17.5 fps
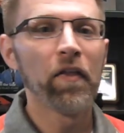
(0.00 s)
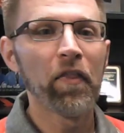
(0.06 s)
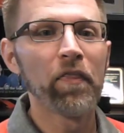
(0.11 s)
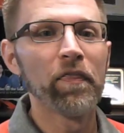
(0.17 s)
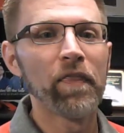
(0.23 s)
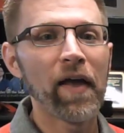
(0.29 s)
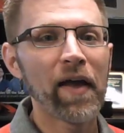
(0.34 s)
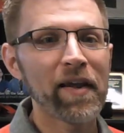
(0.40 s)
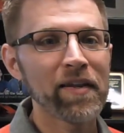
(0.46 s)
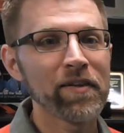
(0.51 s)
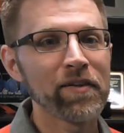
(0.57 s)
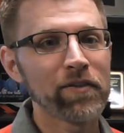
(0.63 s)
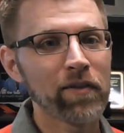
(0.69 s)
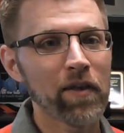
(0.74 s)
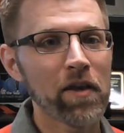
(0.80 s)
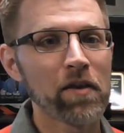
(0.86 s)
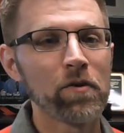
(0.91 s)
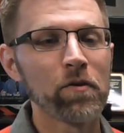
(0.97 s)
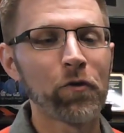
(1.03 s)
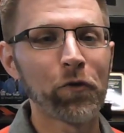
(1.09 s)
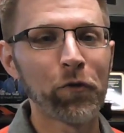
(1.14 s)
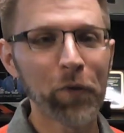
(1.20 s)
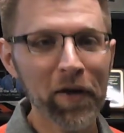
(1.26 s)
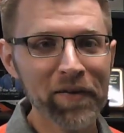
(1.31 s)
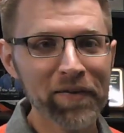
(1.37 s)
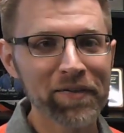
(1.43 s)
that is a
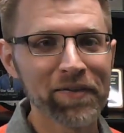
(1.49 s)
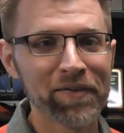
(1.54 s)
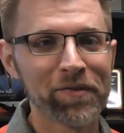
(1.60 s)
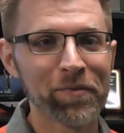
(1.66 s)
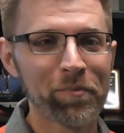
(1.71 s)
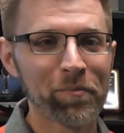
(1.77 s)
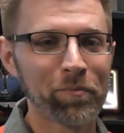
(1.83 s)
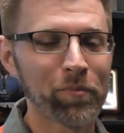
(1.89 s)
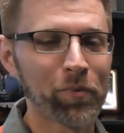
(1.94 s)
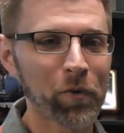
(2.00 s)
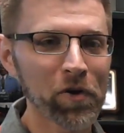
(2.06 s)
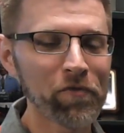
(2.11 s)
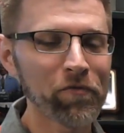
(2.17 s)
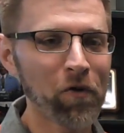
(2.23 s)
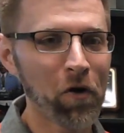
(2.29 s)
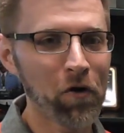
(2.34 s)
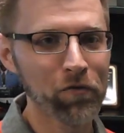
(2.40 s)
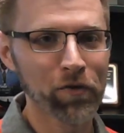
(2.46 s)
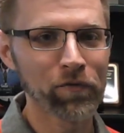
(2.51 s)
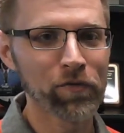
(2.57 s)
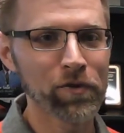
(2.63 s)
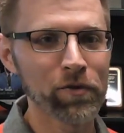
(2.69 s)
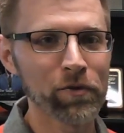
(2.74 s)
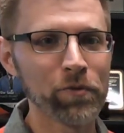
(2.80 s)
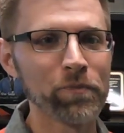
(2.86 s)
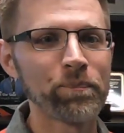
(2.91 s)
quick, brief
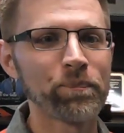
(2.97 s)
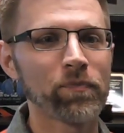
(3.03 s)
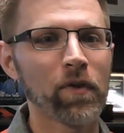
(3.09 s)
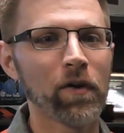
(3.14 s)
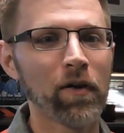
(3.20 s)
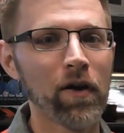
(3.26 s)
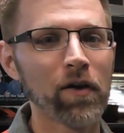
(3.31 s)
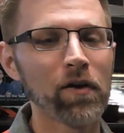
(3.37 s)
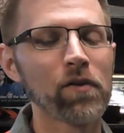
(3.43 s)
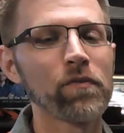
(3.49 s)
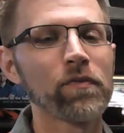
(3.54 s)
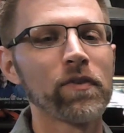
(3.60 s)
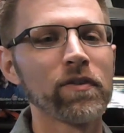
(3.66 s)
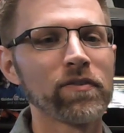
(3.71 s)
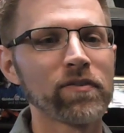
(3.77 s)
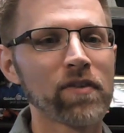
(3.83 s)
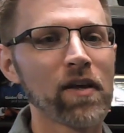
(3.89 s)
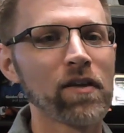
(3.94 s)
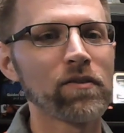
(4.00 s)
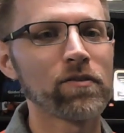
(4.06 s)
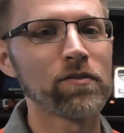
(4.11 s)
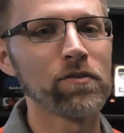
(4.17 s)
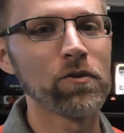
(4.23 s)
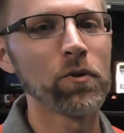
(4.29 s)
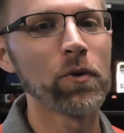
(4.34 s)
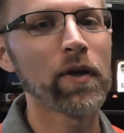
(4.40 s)
overview of the state's
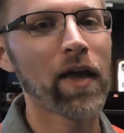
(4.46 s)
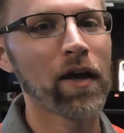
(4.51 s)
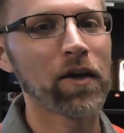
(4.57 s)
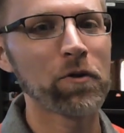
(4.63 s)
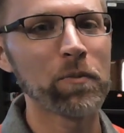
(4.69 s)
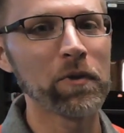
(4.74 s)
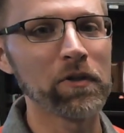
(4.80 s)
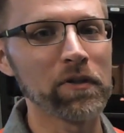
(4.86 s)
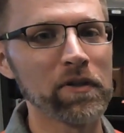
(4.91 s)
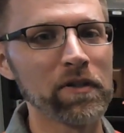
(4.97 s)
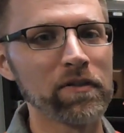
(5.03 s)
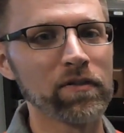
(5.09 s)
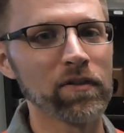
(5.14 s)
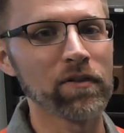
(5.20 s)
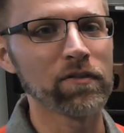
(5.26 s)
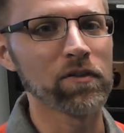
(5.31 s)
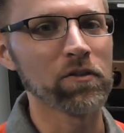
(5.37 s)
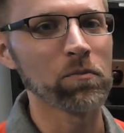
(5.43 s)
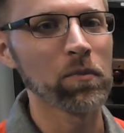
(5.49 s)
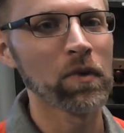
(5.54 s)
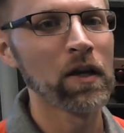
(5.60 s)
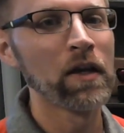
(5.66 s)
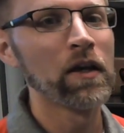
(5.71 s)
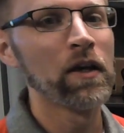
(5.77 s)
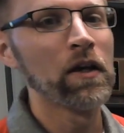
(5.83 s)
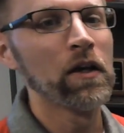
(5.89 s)
new accountability system.
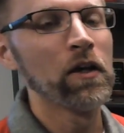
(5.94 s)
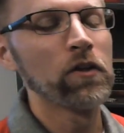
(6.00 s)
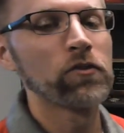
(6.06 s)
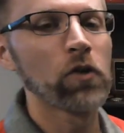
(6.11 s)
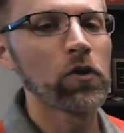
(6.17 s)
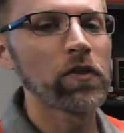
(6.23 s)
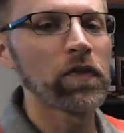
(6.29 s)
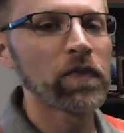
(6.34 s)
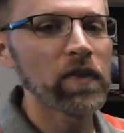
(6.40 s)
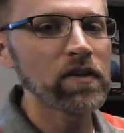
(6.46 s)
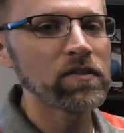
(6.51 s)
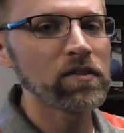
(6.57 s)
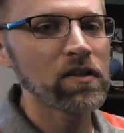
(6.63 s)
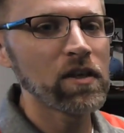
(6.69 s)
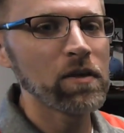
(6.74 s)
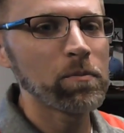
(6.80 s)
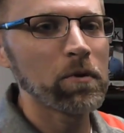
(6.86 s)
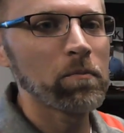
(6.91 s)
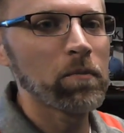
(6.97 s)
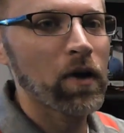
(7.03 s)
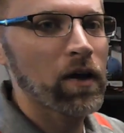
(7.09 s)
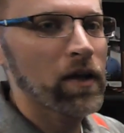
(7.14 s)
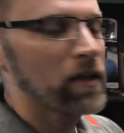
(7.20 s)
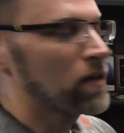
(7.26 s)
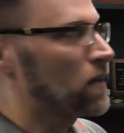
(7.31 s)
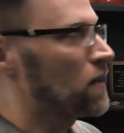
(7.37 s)
So the thing to keep in
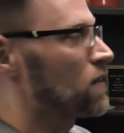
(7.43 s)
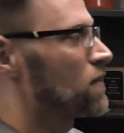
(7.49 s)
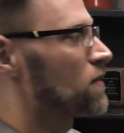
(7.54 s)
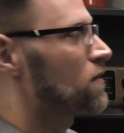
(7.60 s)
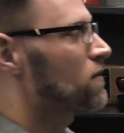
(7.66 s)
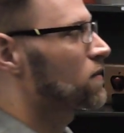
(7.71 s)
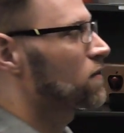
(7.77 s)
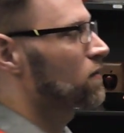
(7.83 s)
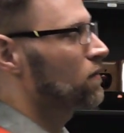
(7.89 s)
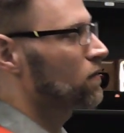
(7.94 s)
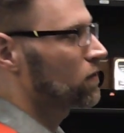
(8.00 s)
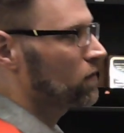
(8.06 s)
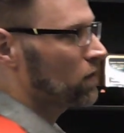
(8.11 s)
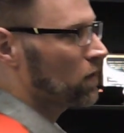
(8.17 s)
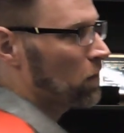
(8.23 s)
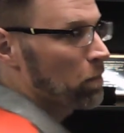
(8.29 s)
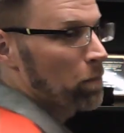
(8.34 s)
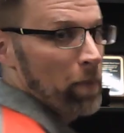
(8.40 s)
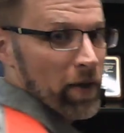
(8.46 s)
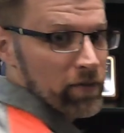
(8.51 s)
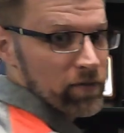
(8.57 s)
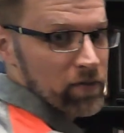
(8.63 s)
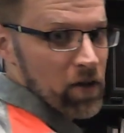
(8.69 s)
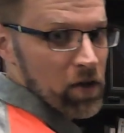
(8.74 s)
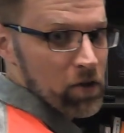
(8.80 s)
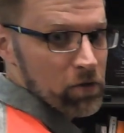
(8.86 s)
mind is best
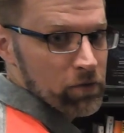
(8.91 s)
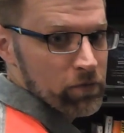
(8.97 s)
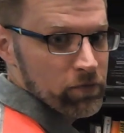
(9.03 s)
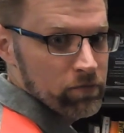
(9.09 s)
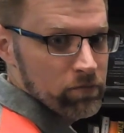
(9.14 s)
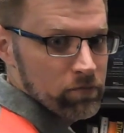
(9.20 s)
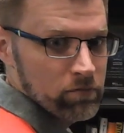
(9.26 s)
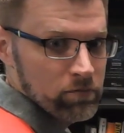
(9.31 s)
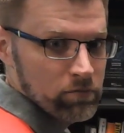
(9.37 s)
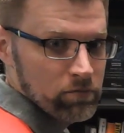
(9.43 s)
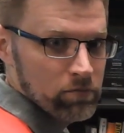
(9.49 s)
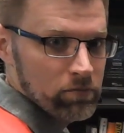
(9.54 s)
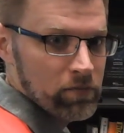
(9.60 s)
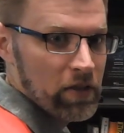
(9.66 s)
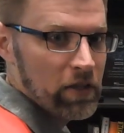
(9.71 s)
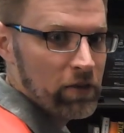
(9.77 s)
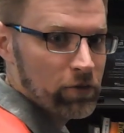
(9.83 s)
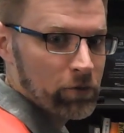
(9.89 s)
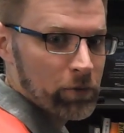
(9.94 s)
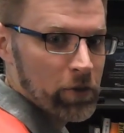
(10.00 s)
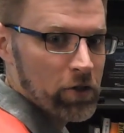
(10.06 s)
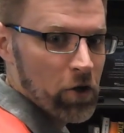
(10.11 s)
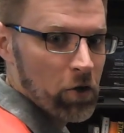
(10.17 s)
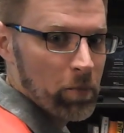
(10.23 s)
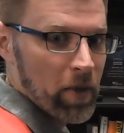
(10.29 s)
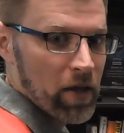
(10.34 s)
of these 3
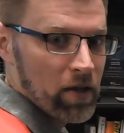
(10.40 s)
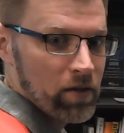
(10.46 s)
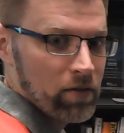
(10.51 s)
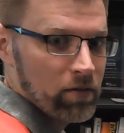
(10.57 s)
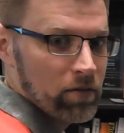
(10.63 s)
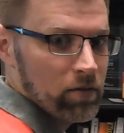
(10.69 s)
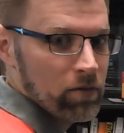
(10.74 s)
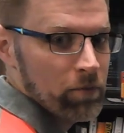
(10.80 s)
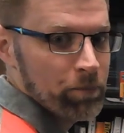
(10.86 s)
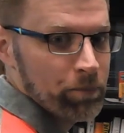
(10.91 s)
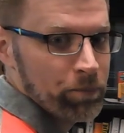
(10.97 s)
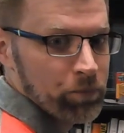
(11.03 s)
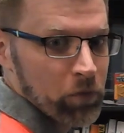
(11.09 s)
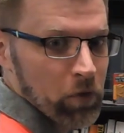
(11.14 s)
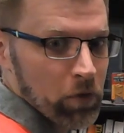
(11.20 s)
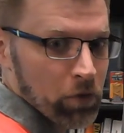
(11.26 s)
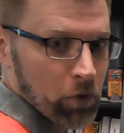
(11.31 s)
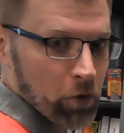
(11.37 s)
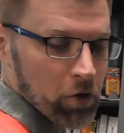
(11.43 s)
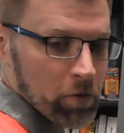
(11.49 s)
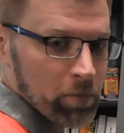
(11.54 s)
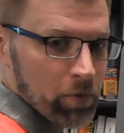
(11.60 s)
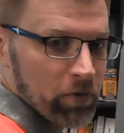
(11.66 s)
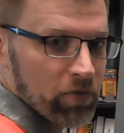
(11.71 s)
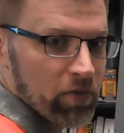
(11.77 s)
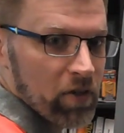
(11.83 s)
domains,
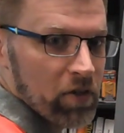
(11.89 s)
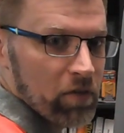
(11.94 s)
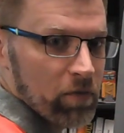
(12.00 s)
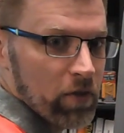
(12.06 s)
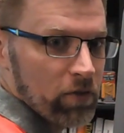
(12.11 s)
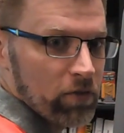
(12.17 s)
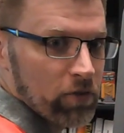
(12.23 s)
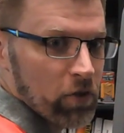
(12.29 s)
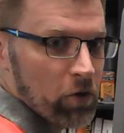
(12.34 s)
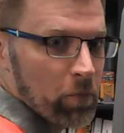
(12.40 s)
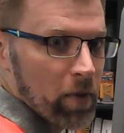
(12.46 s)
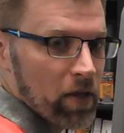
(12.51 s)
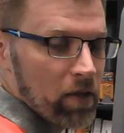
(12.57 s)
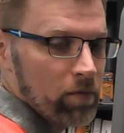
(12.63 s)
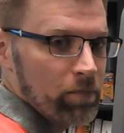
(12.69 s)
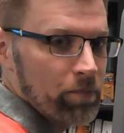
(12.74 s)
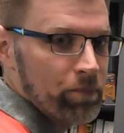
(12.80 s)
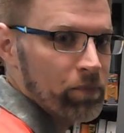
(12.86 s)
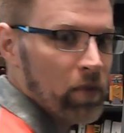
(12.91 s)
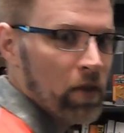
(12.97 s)
30% of this domain.